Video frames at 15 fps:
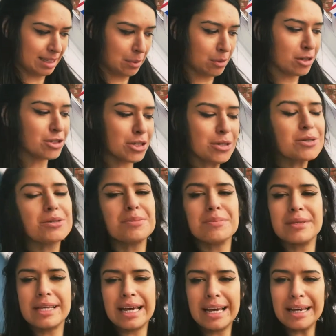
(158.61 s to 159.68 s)
they want to do
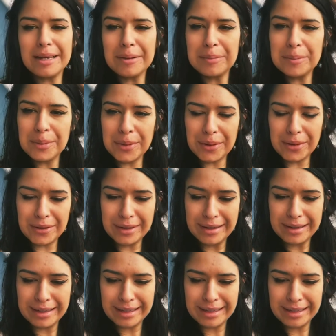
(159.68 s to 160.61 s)
something but